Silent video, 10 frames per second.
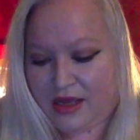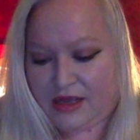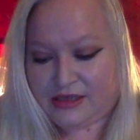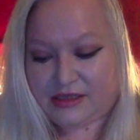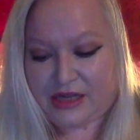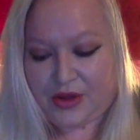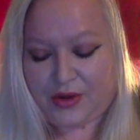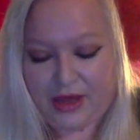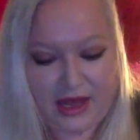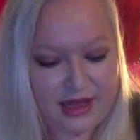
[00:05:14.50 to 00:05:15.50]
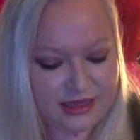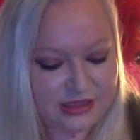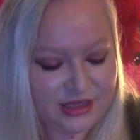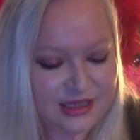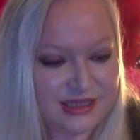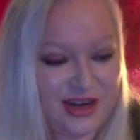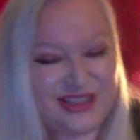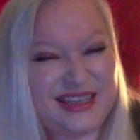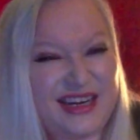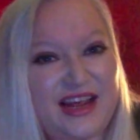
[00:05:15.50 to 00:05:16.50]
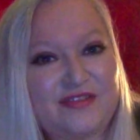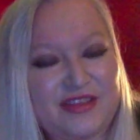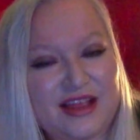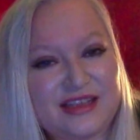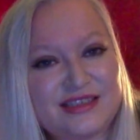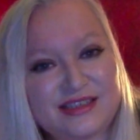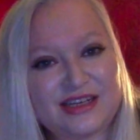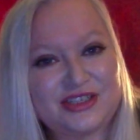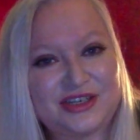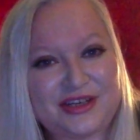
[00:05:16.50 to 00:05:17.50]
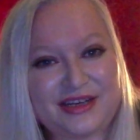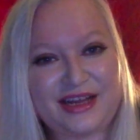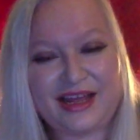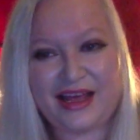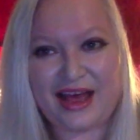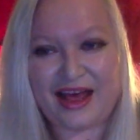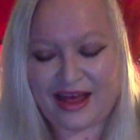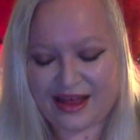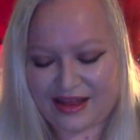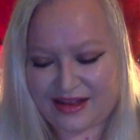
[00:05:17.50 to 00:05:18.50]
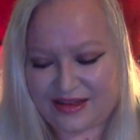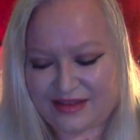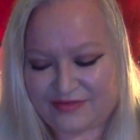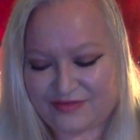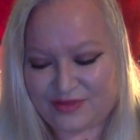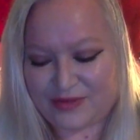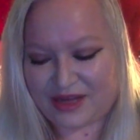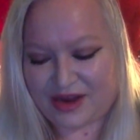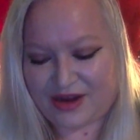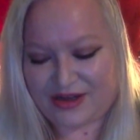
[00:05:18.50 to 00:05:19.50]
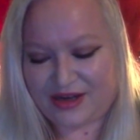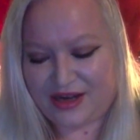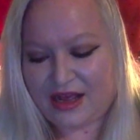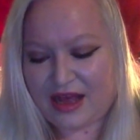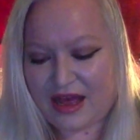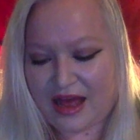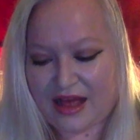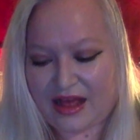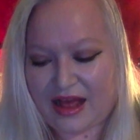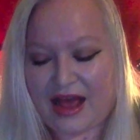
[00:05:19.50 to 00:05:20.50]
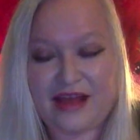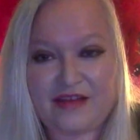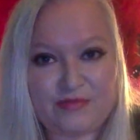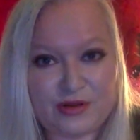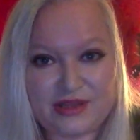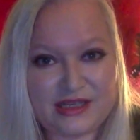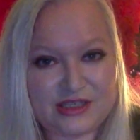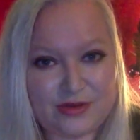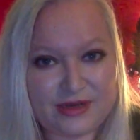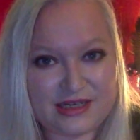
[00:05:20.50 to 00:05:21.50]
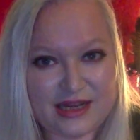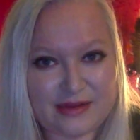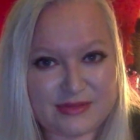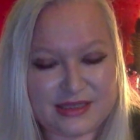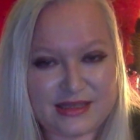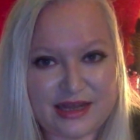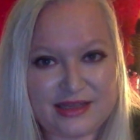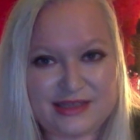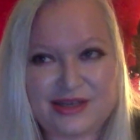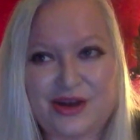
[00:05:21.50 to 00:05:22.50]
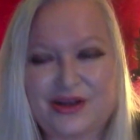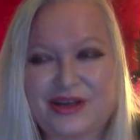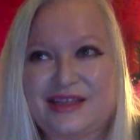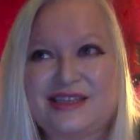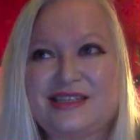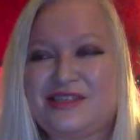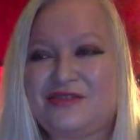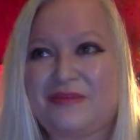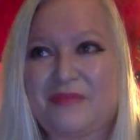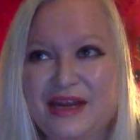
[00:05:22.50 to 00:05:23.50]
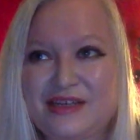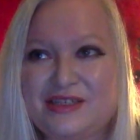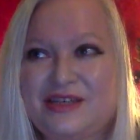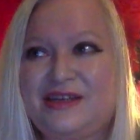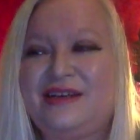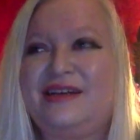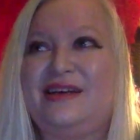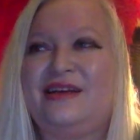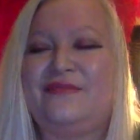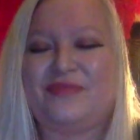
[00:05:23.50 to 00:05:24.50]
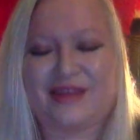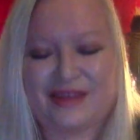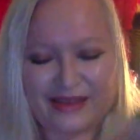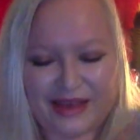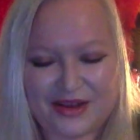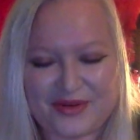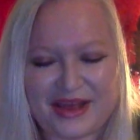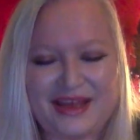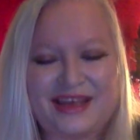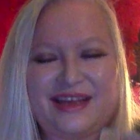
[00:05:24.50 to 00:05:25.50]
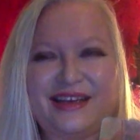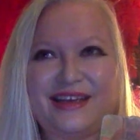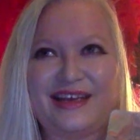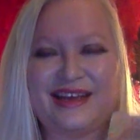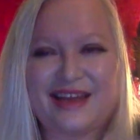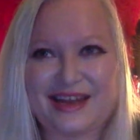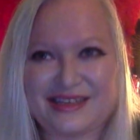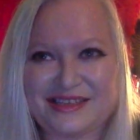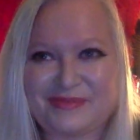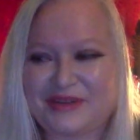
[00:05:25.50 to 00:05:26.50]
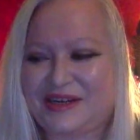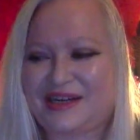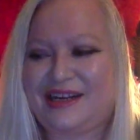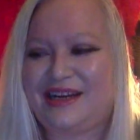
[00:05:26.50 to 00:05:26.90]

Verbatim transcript: So let's look at these cards, and then I have such a good uh, Rumi card. I have pulled this so many times the silence card. This is a reminder get quiet, connect to spirit.